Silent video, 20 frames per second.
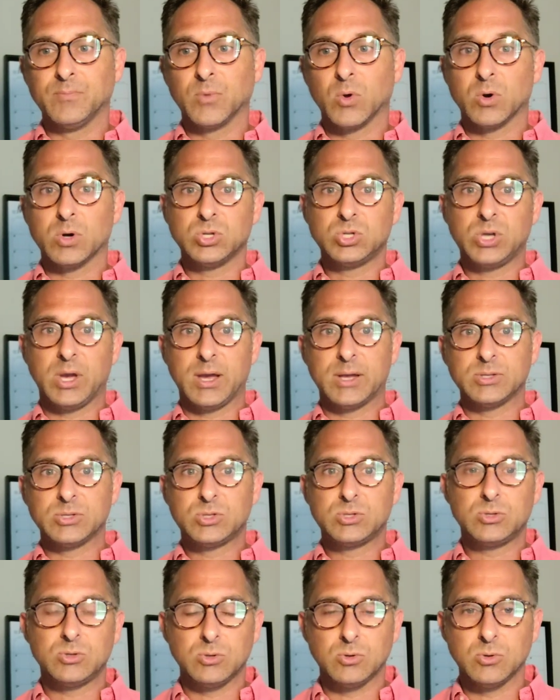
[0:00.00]
or a
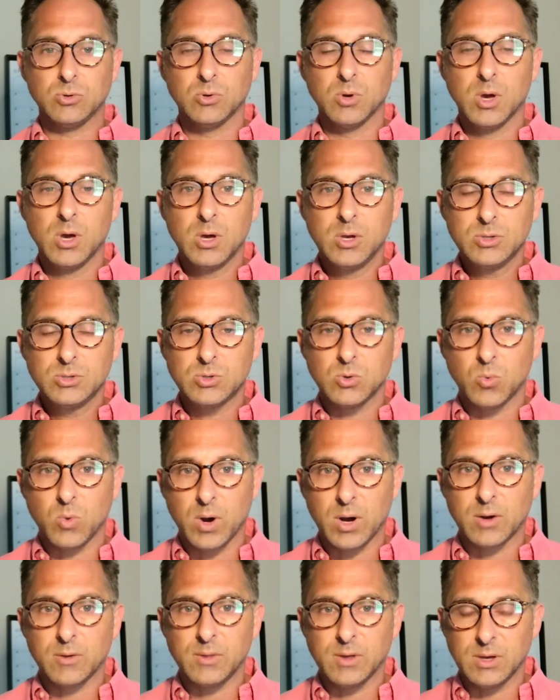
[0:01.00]
chance to
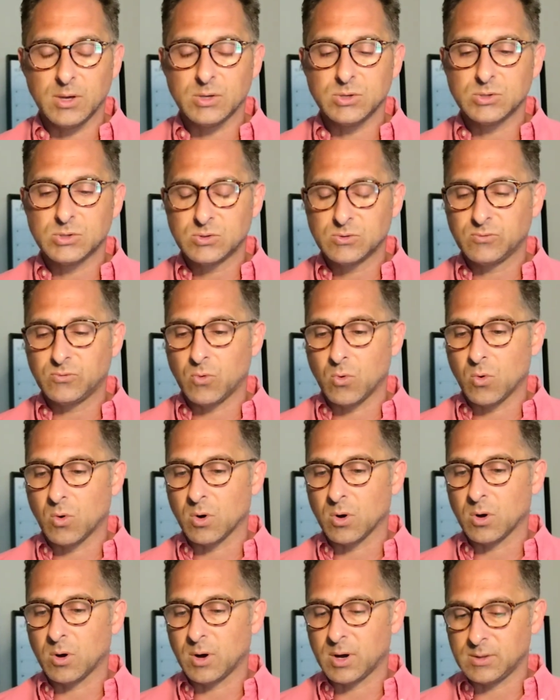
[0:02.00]
wear these
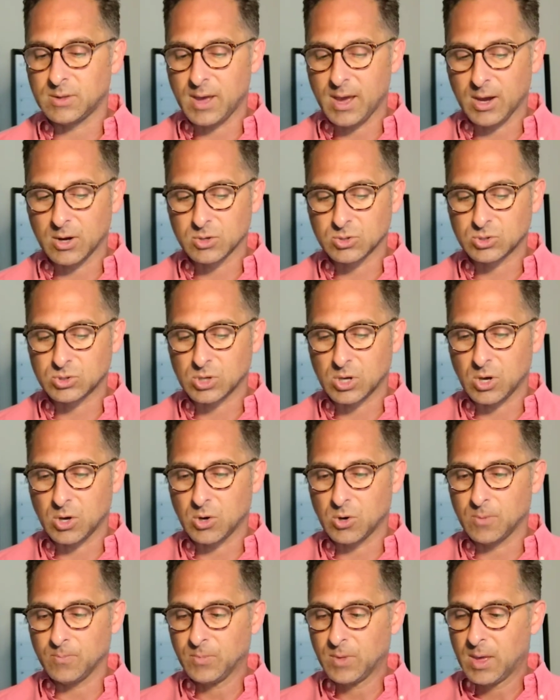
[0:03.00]
for a day or
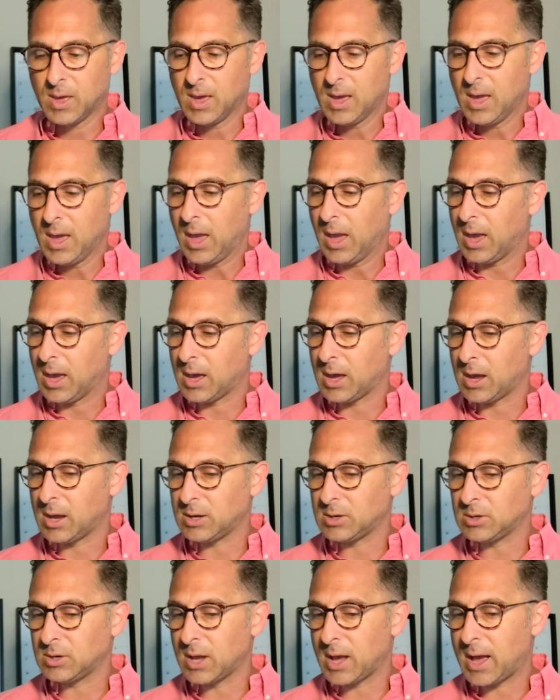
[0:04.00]
so.
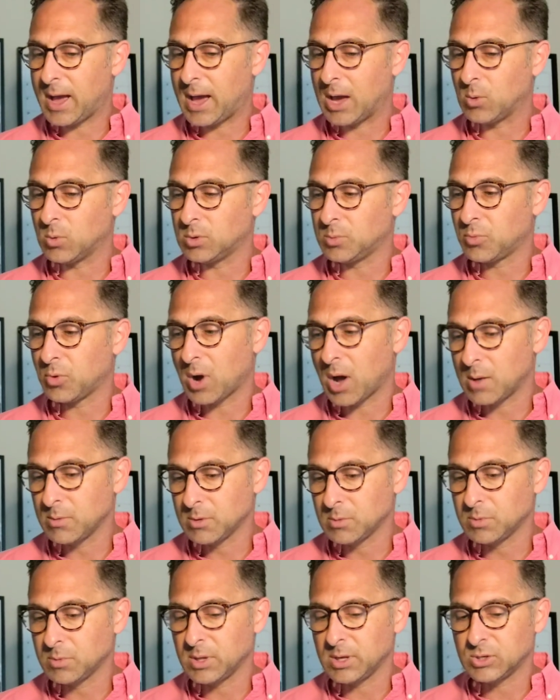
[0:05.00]
And I would
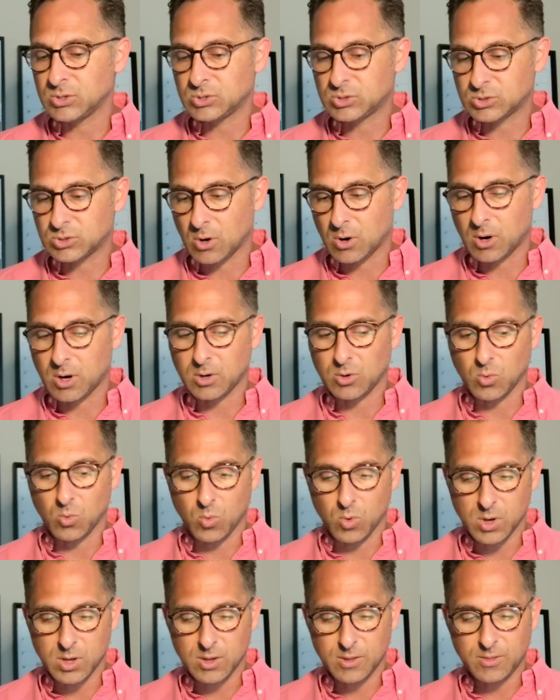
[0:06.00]
probably start
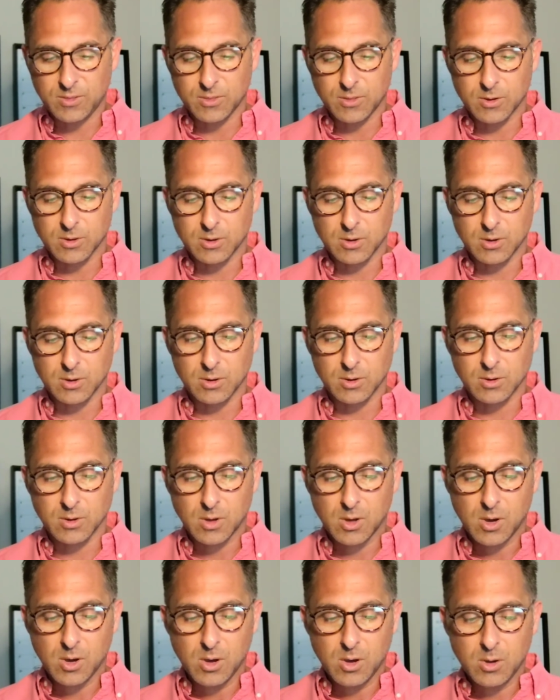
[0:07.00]
with the
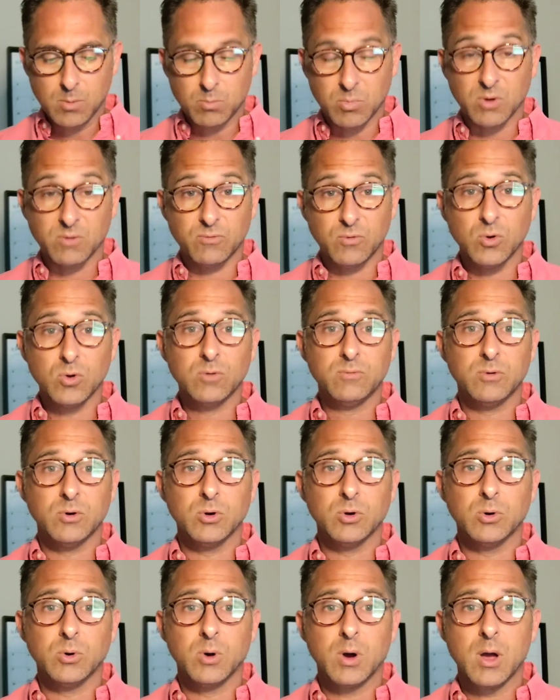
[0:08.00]

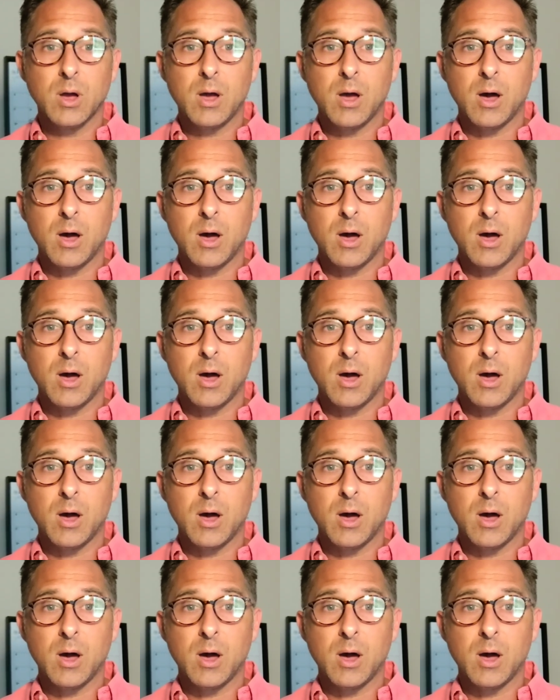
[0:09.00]
burvuvu.